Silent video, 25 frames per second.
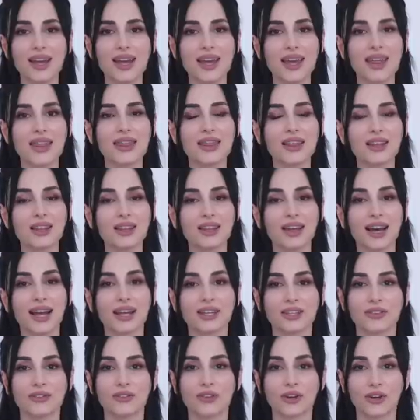In the
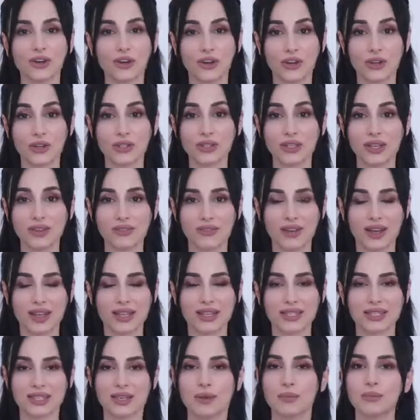light of the current
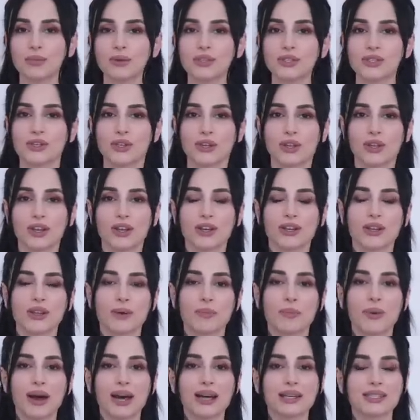events, in particular the
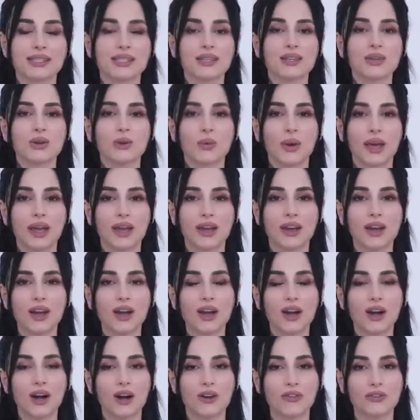passing away
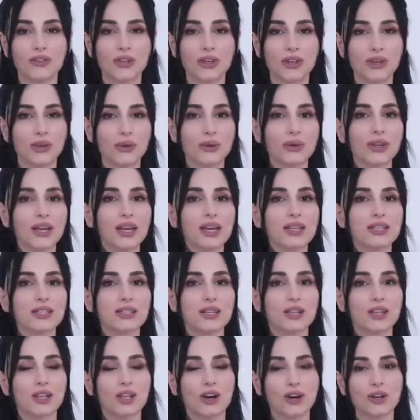of the UK's
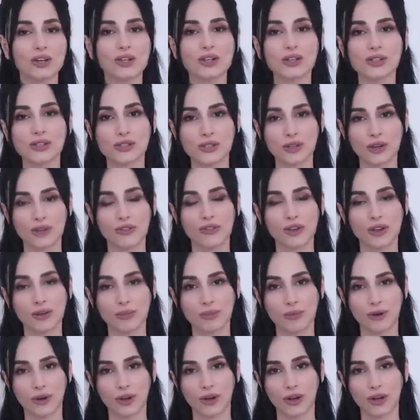longest-serving
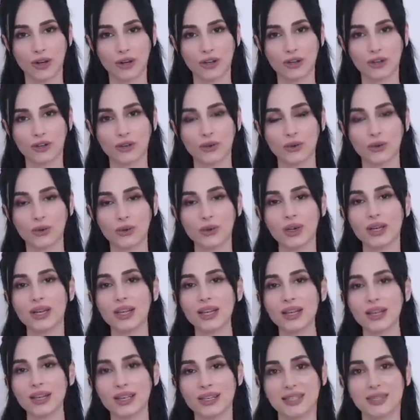monarch, Queen
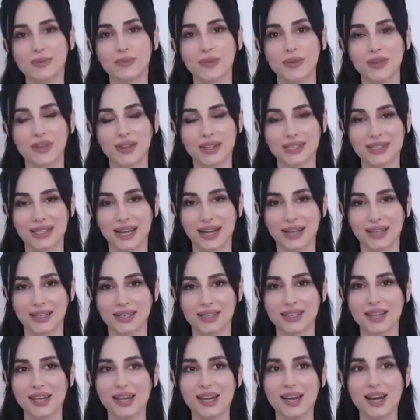Elizabeth
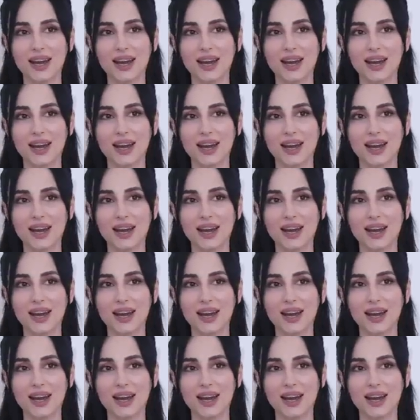II,